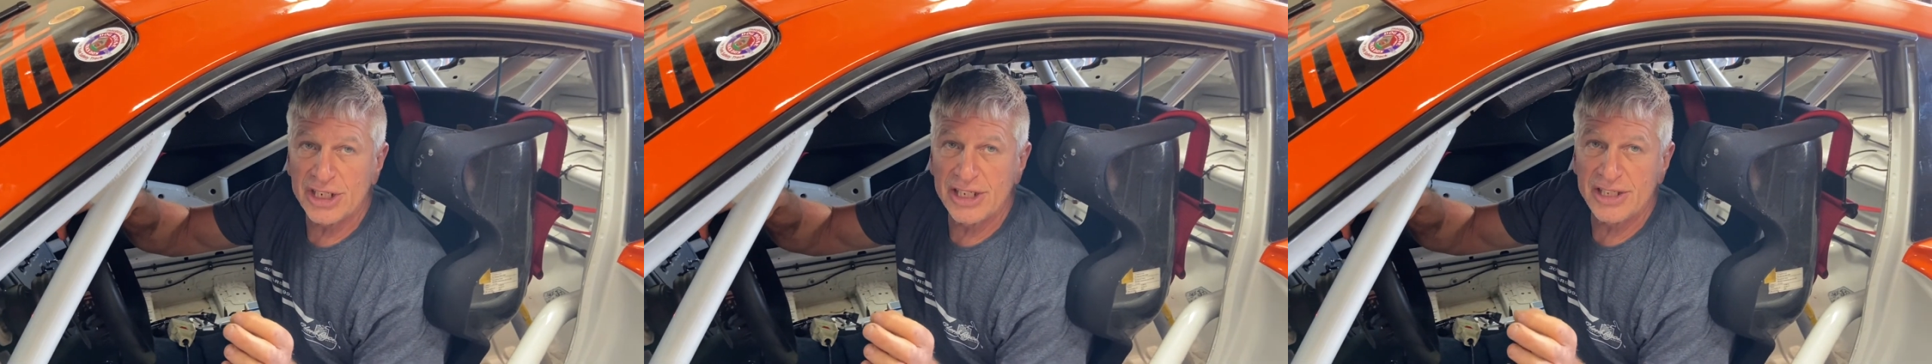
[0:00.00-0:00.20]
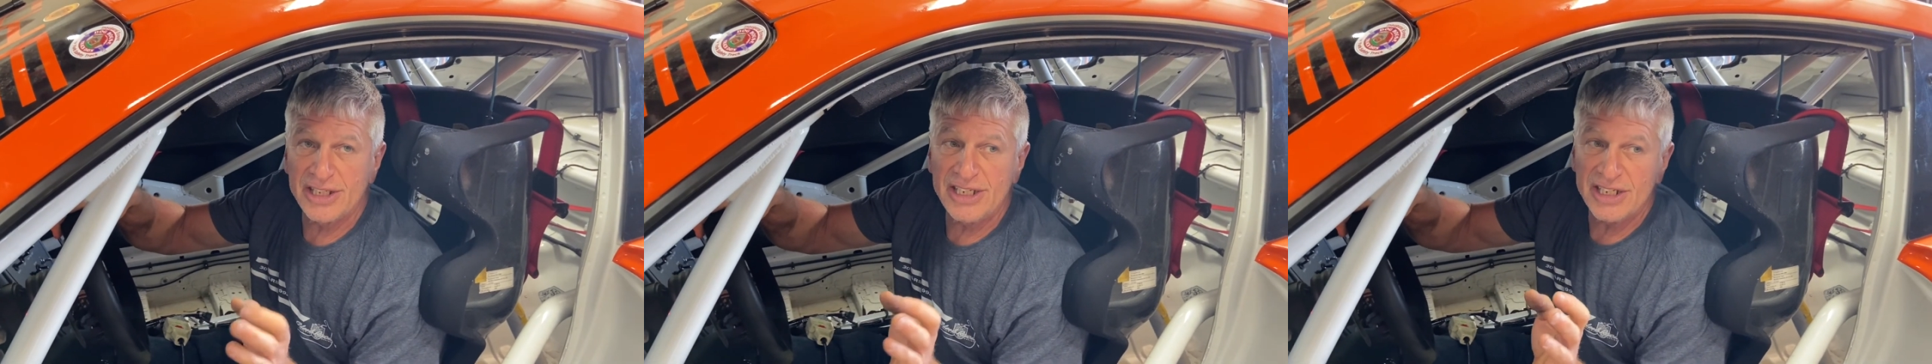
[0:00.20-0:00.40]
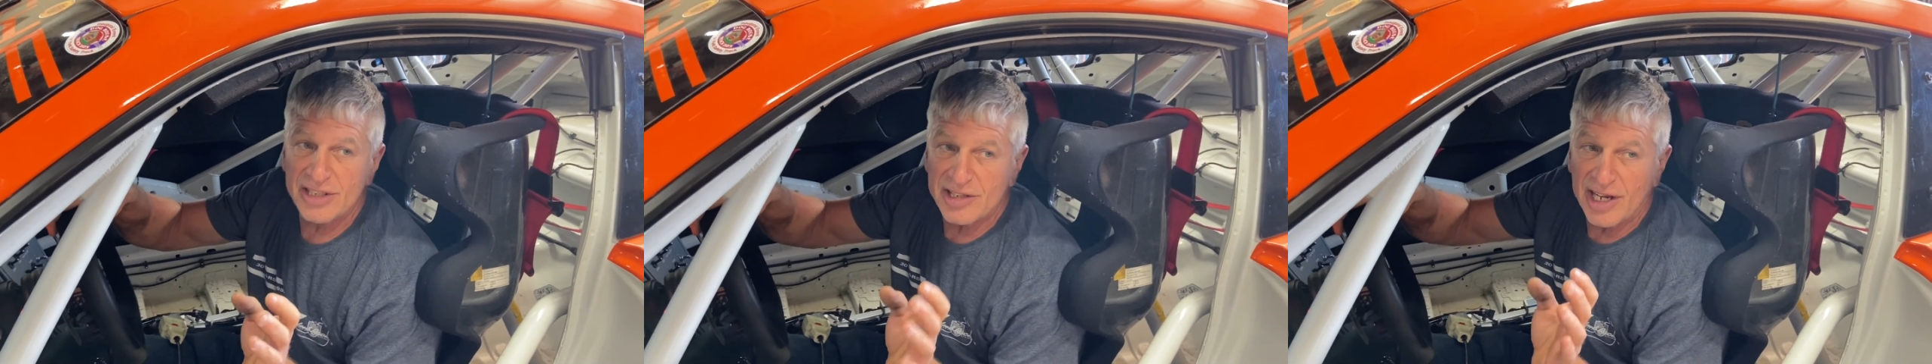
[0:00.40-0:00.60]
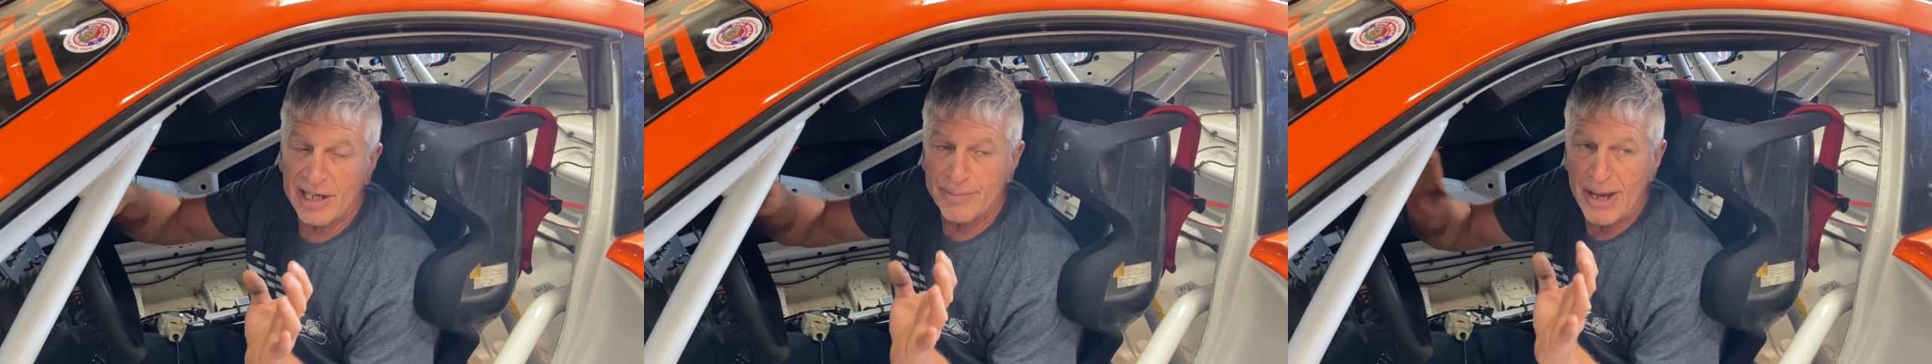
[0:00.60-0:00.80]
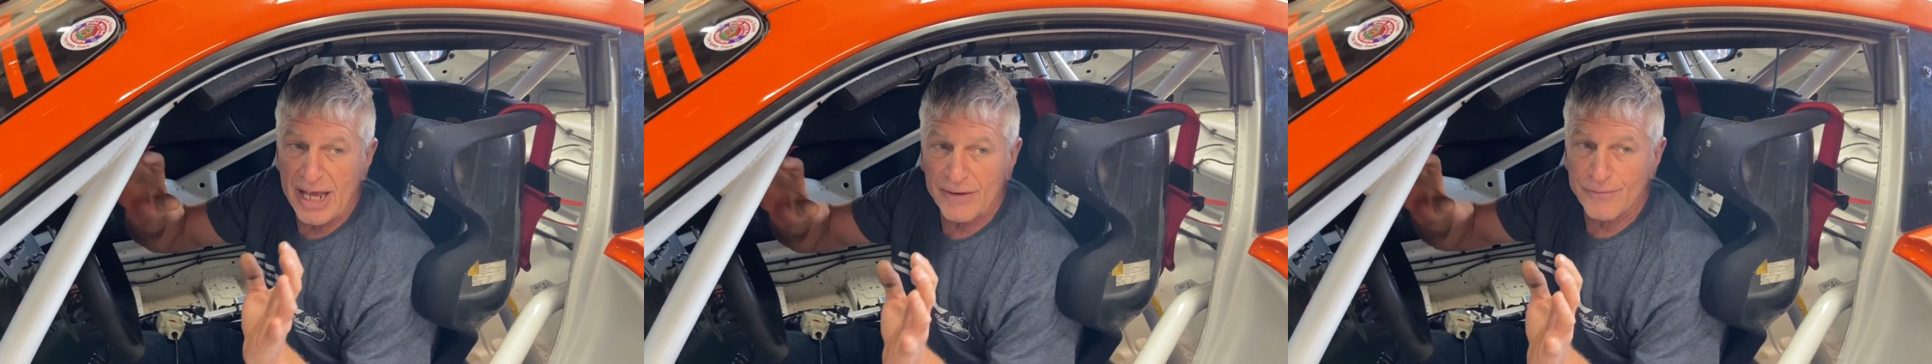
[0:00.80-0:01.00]
in the intake
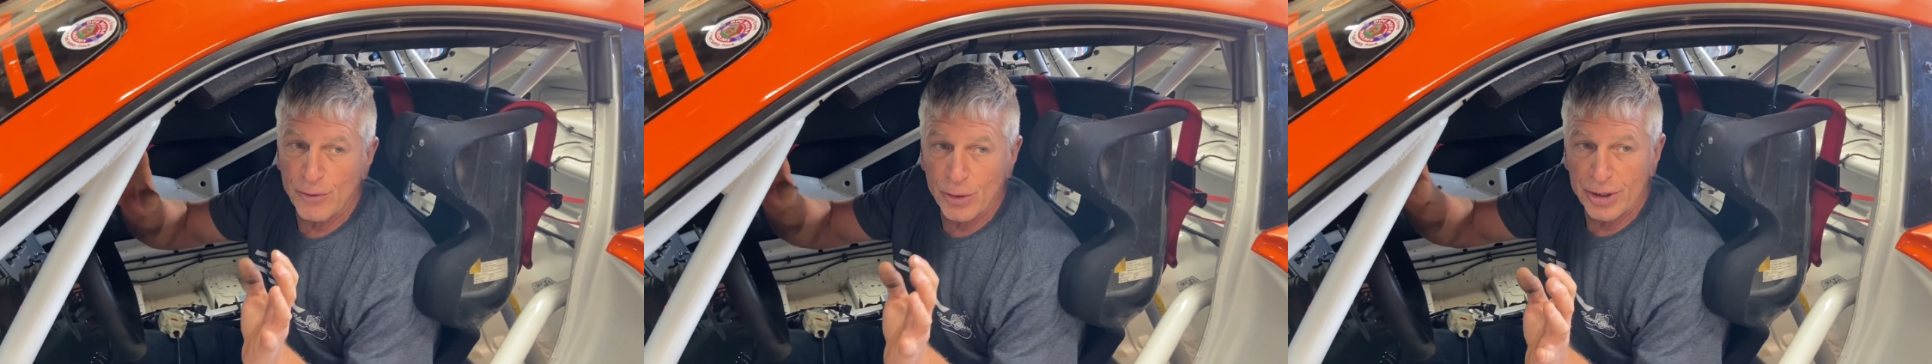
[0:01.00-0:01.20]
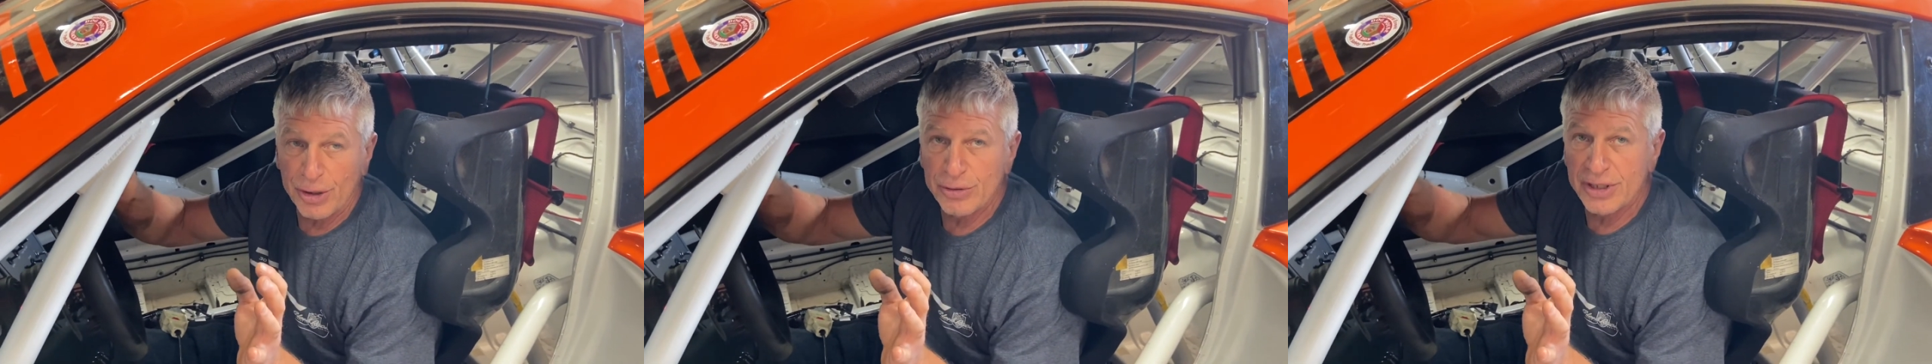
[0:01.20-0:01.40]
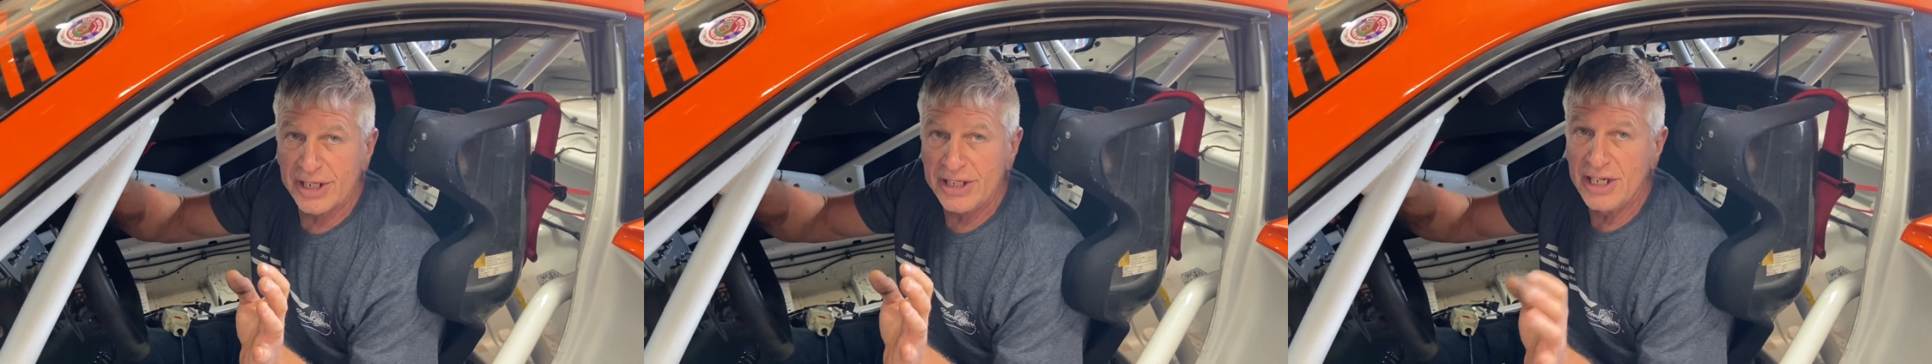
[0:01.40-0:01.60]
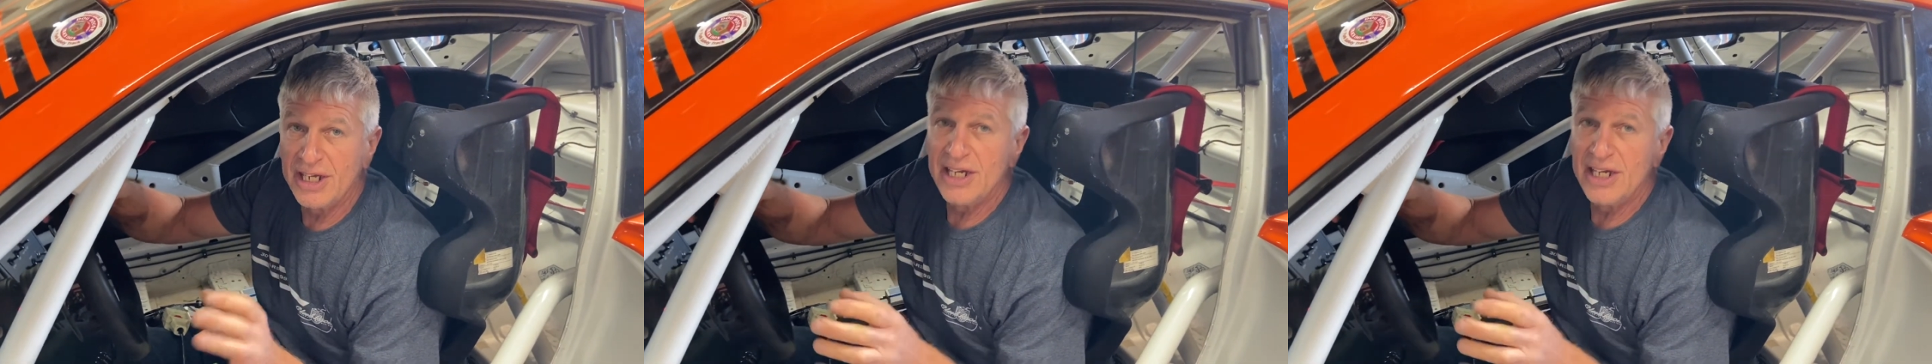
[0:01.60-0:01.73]
manifold only,